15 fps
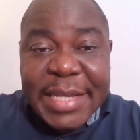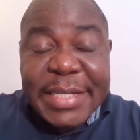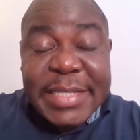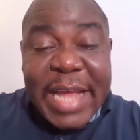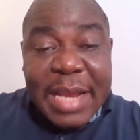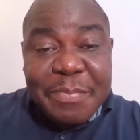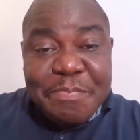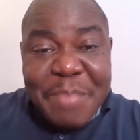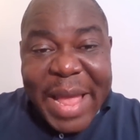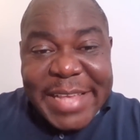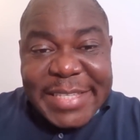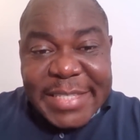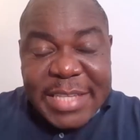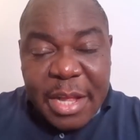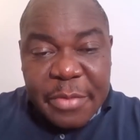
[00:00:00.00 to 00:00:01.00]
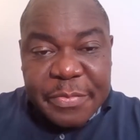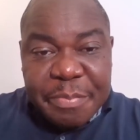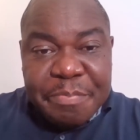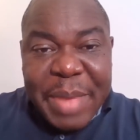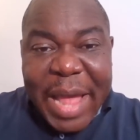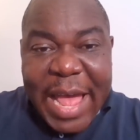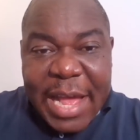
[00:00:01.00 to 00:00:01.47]
That myself,
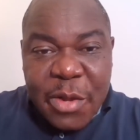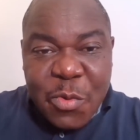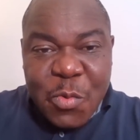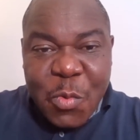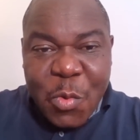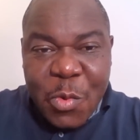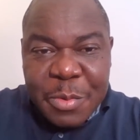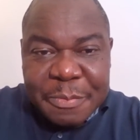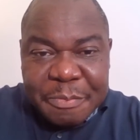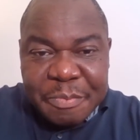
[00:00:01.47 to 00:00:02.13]
Mba Akuro,